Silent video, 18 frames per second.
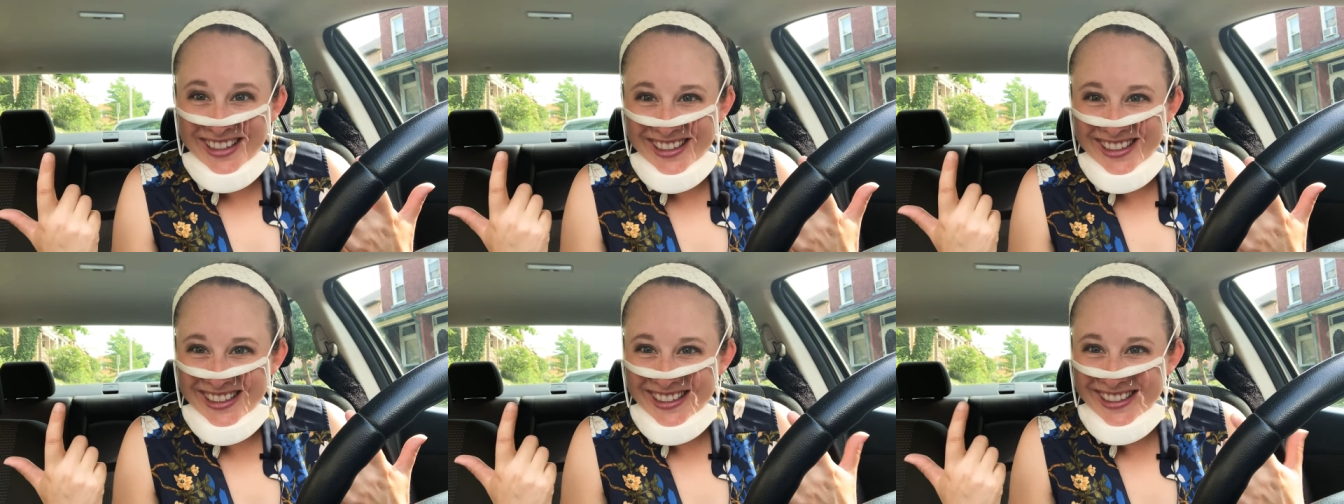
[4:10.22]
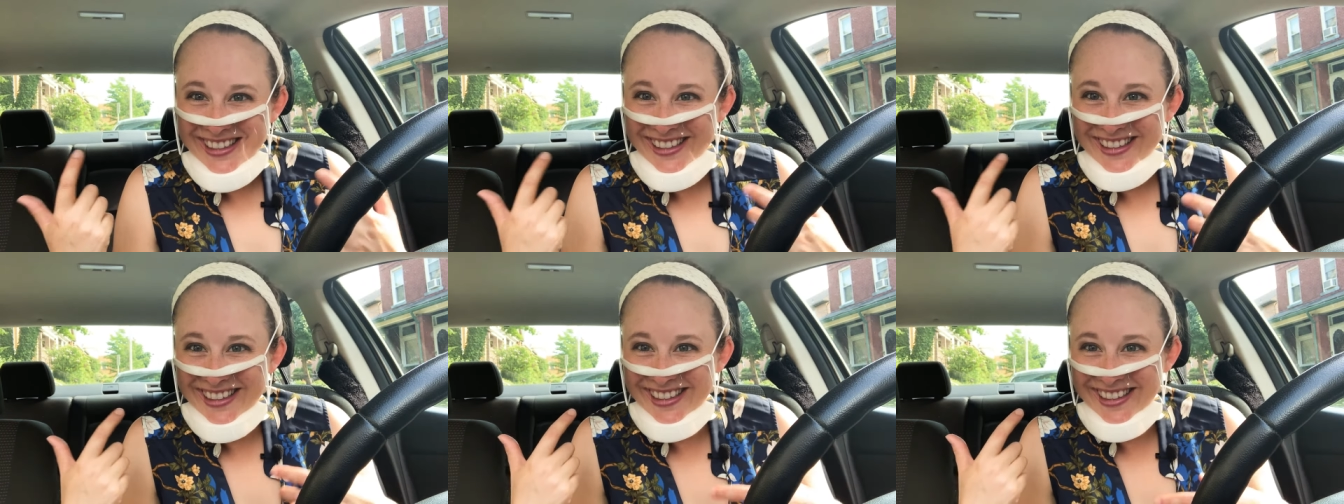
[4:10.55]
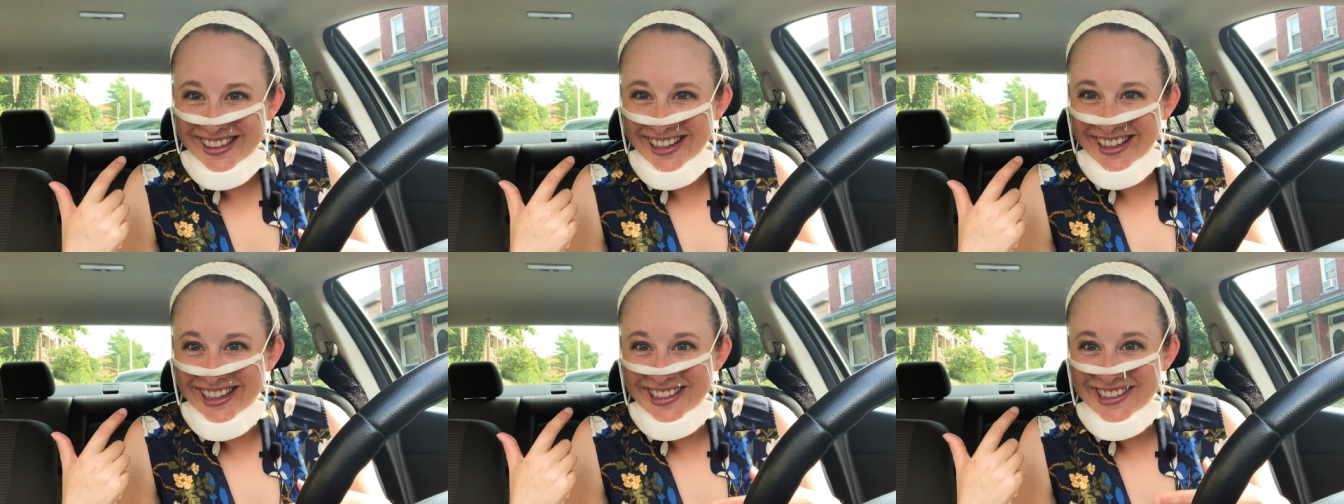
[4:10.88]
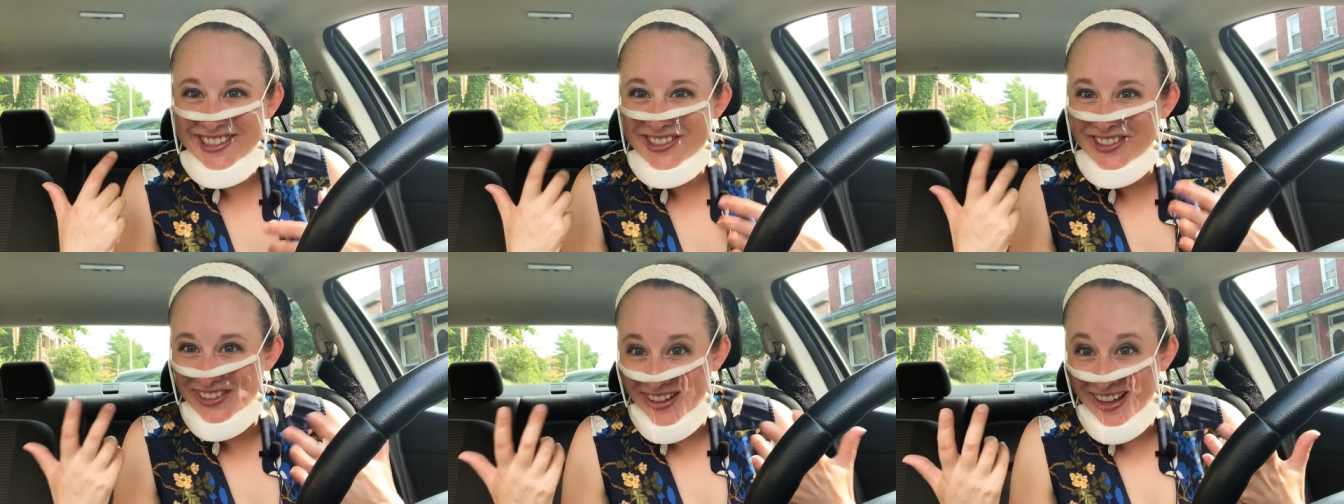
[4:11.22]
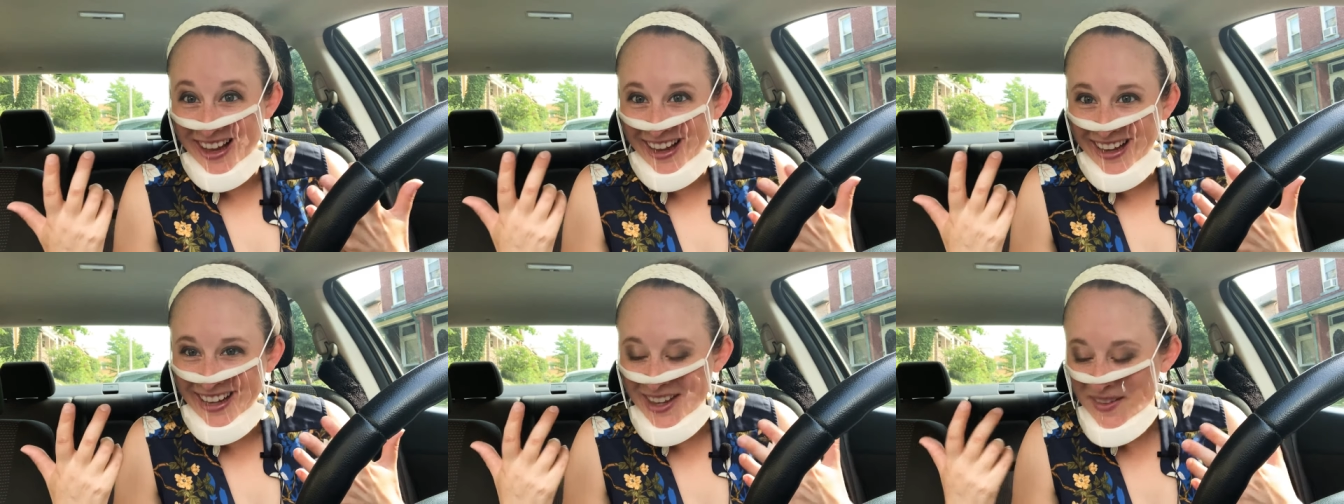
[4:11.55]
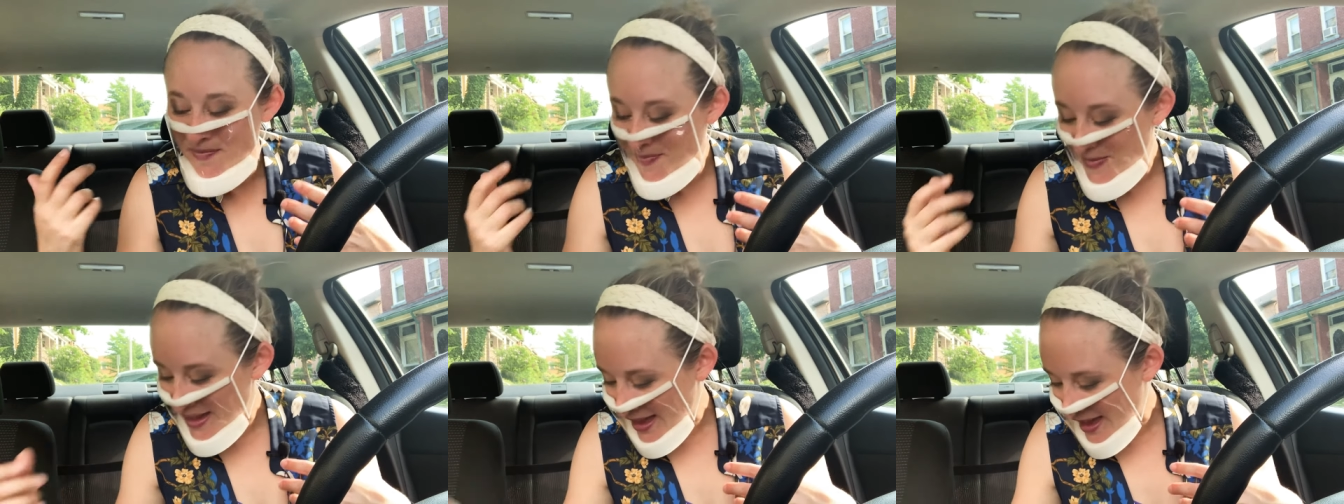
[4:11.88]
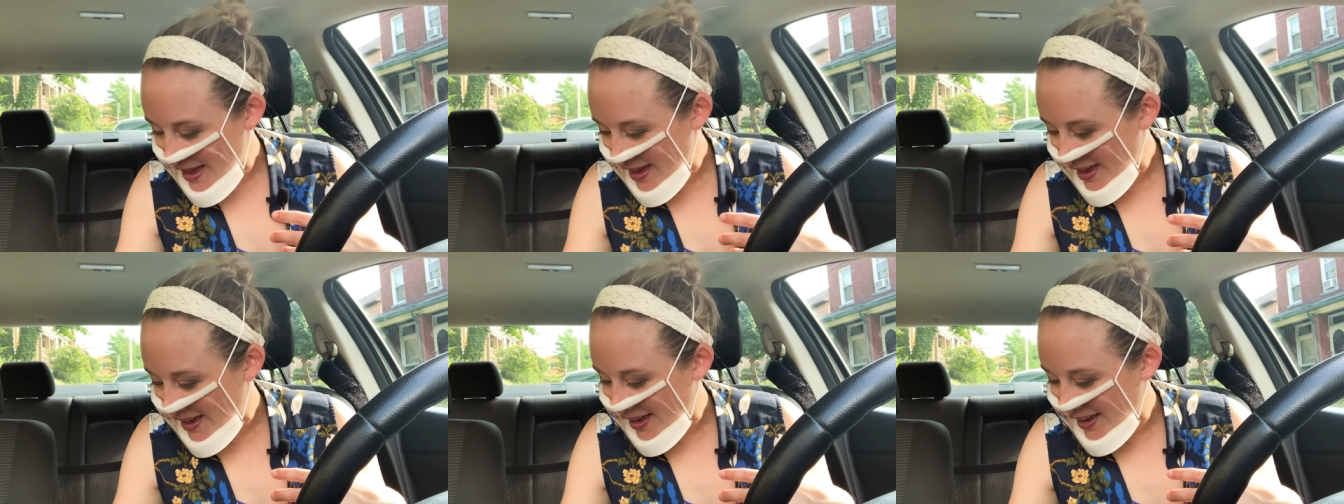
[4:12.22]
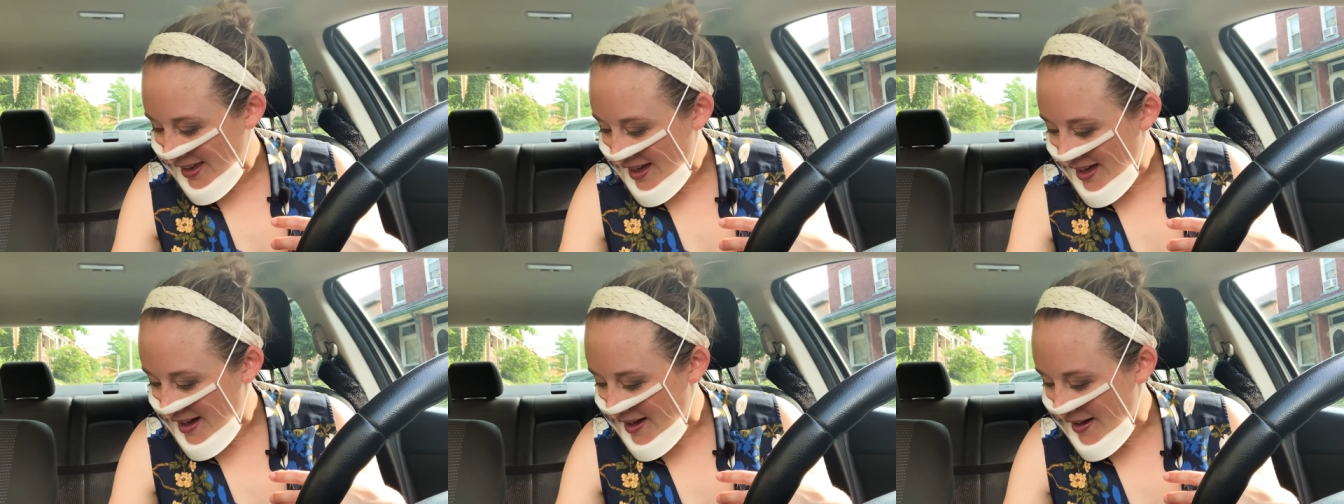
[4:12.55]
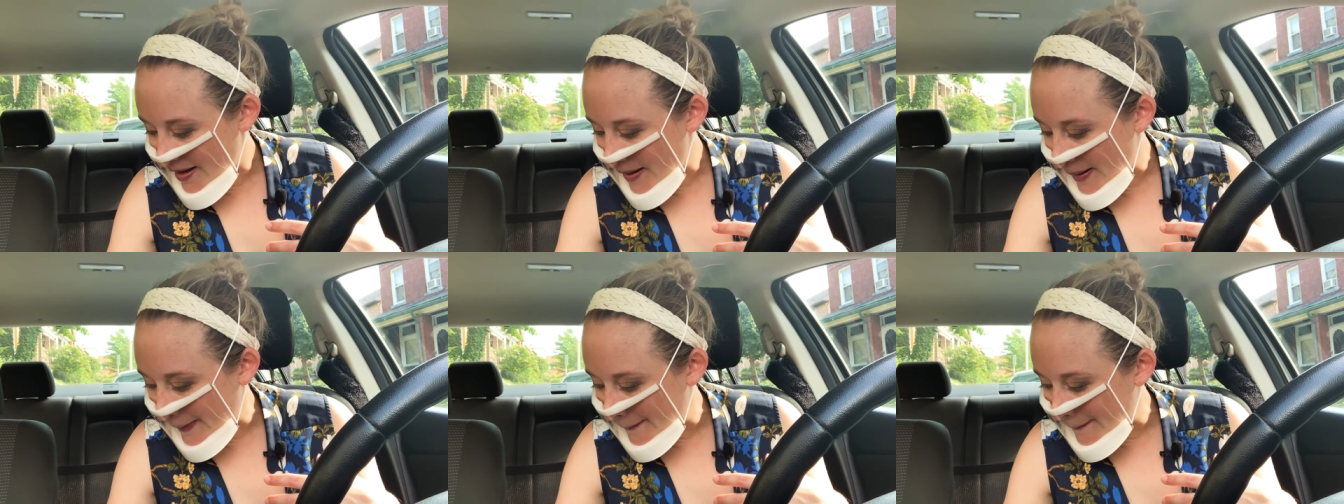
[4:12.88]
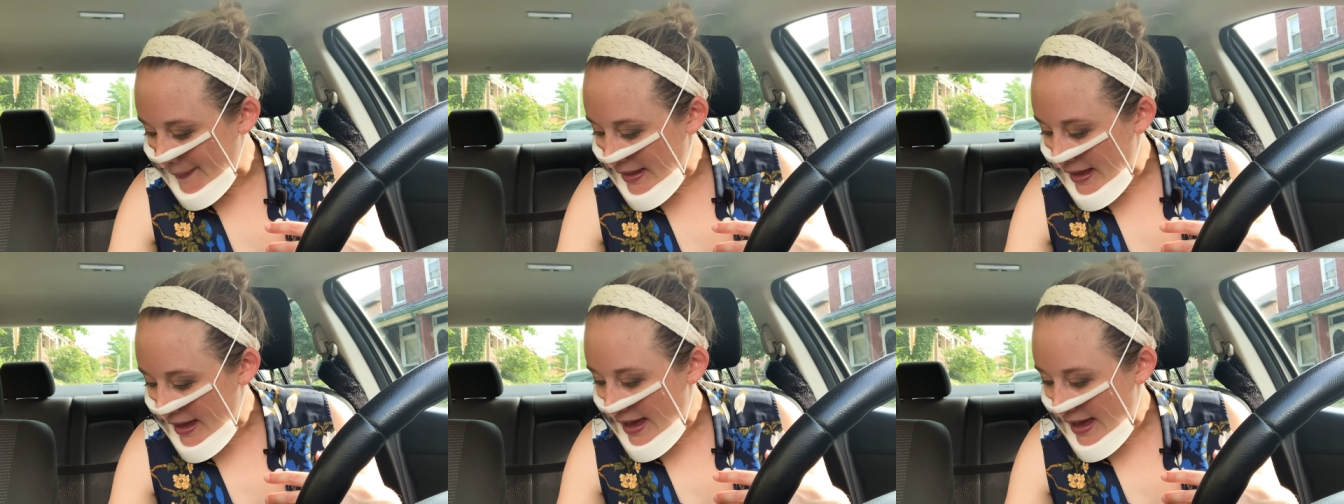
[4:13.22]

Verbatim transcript: and it's July. Um,